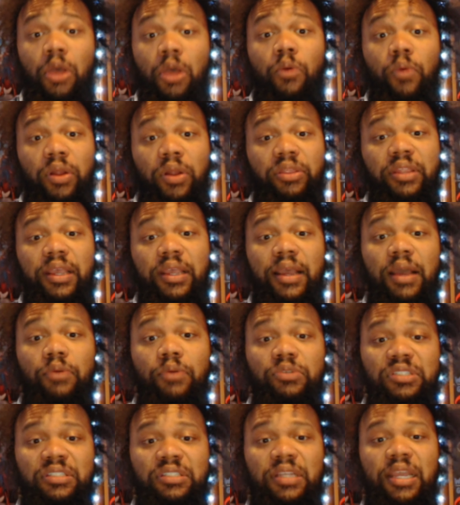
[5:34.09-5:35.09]
One thing I
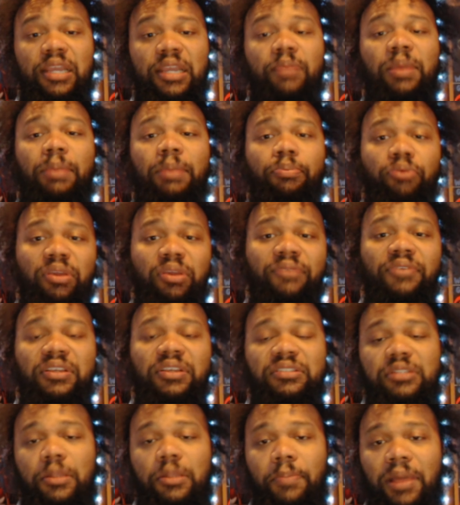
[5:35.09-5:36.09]
was saying in my
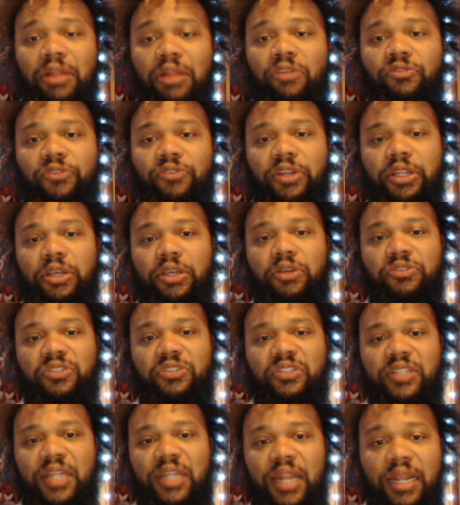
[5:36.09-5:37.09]
previous LaMelo videos
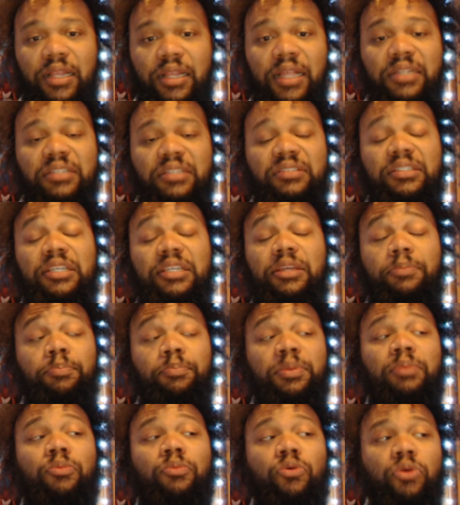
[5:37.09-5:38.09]
is that I'd like to see him
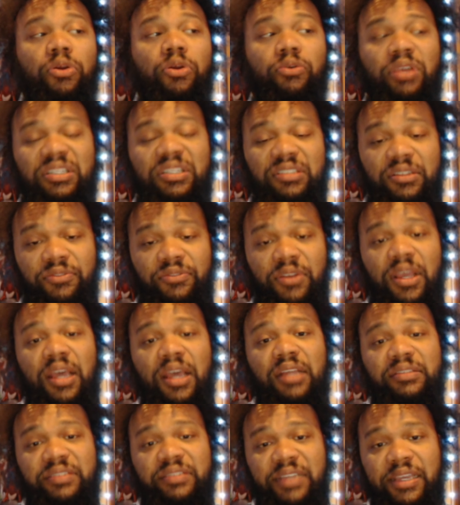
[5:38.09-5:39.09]
be more aggressive,
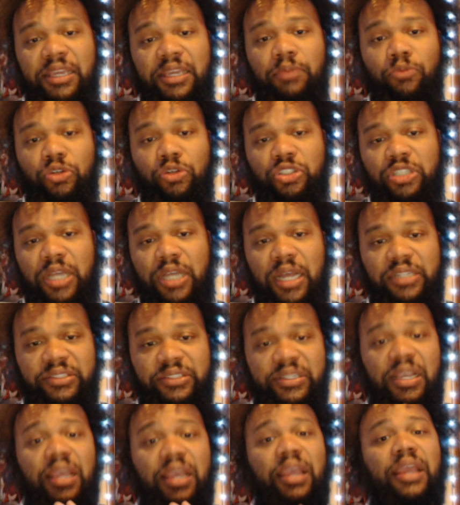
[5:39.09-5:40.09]
taking more
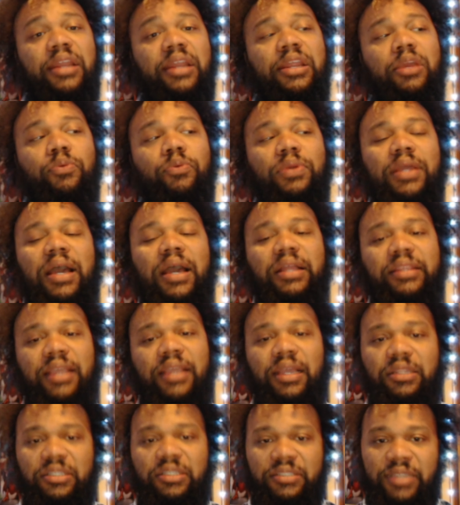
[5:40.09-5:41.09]
shots. And here we got
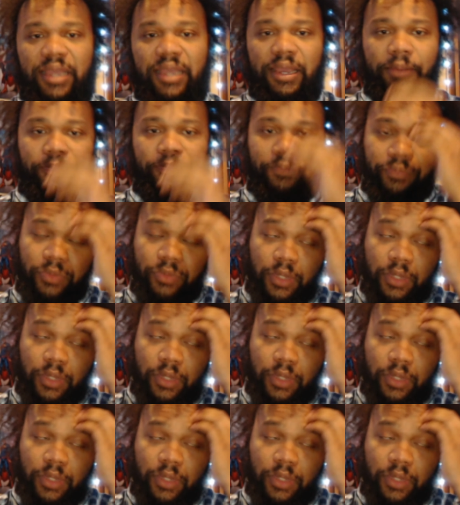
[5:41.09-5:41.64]
that in this game.